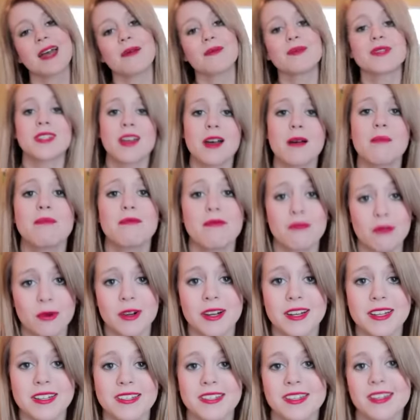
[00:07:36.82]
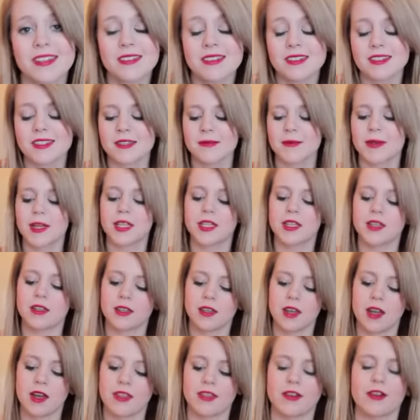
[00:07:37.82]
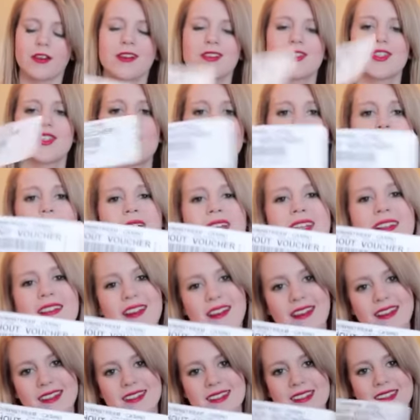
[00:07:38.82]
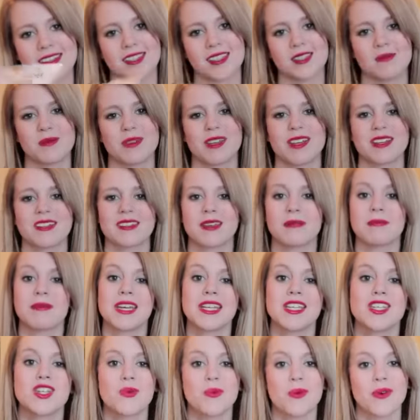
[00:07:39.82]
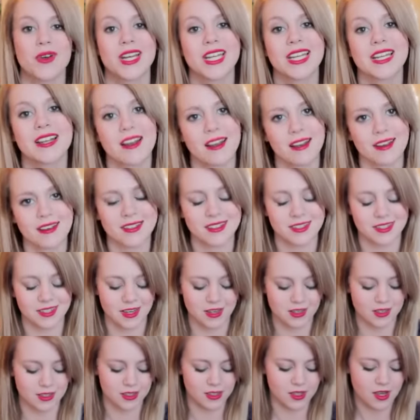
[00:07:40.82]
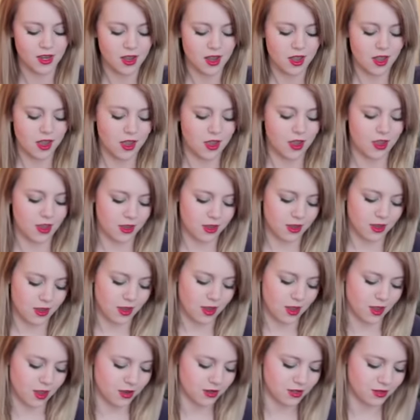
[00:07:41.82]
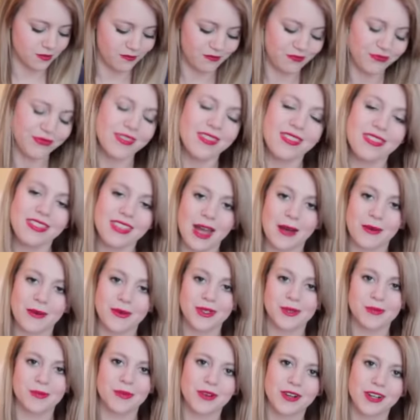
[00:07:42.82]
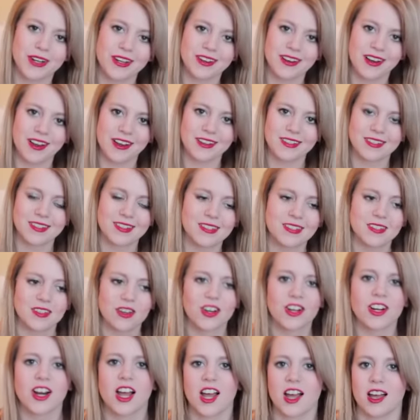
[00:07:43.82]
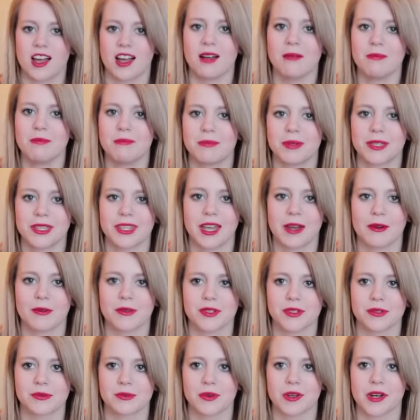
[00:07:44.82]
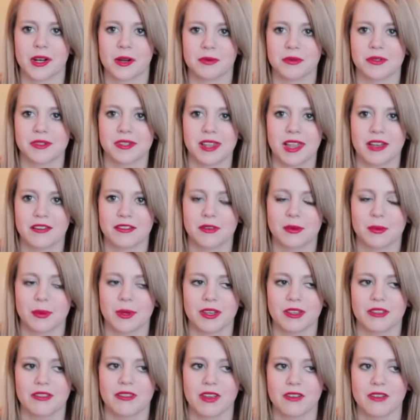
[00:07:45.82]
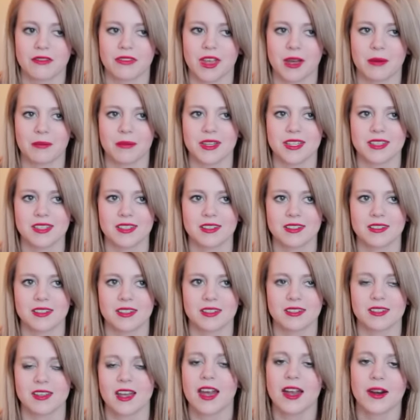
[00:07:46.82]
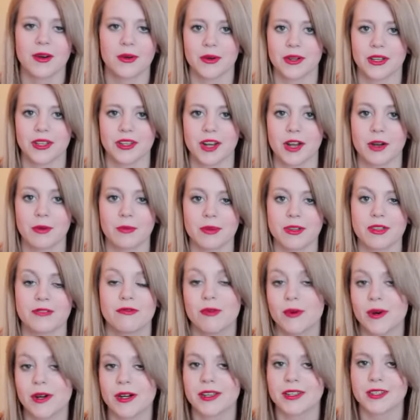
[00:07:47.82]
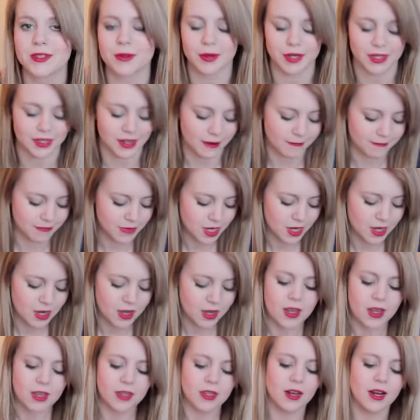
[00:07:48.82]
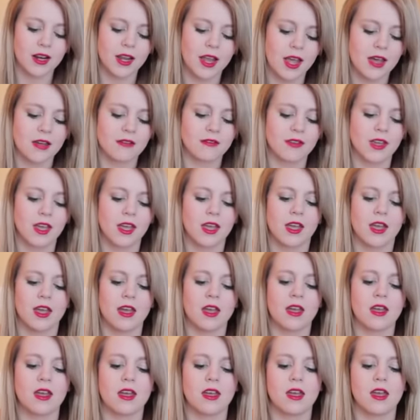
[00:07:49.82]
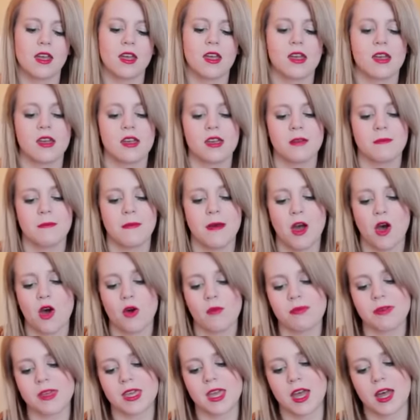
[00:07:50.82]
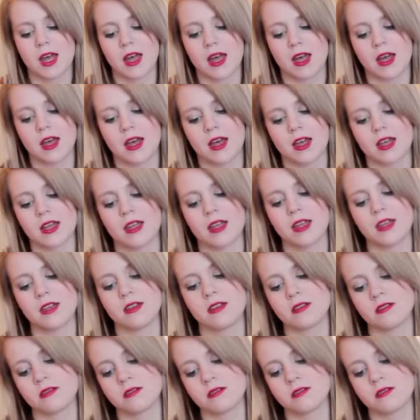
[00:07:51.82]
I was up 40 cents, and then the other is 29 cents because I made 29 cents. And that was pretty nice. Or not up, but that was what I was left with, if that makes any sense. I don't really know, but 40 and 29. Then I have a OPI,